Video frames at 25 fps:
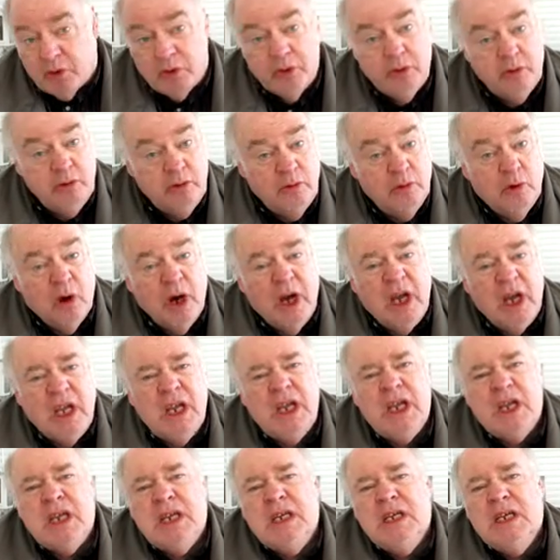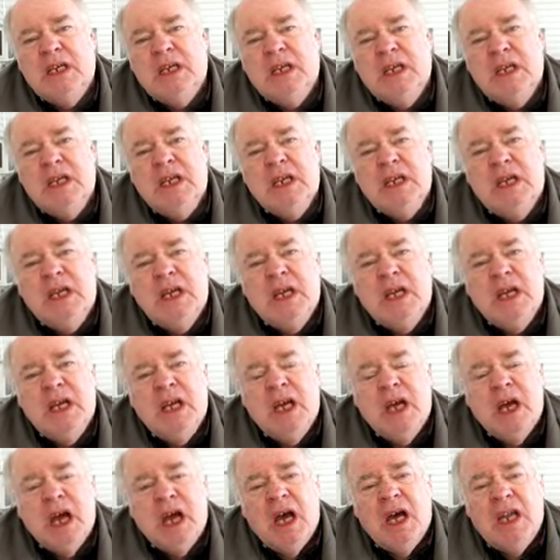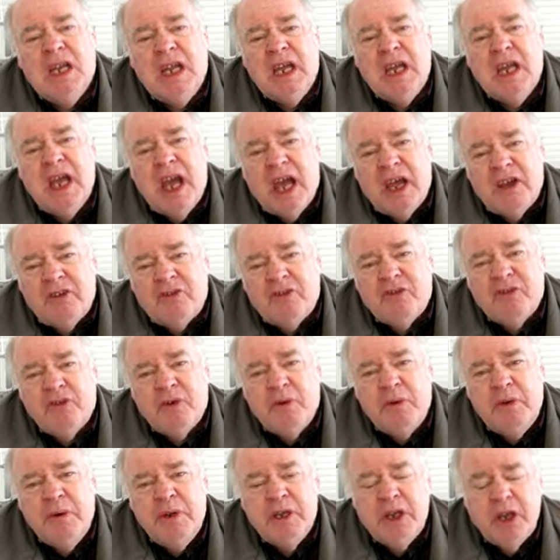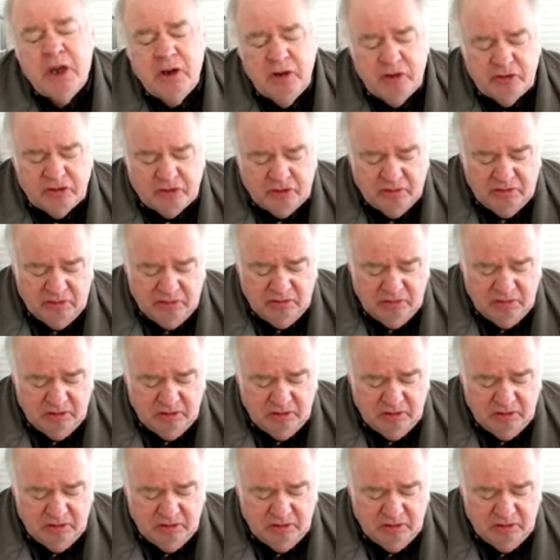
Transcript: crude way. And he asked for a recusal.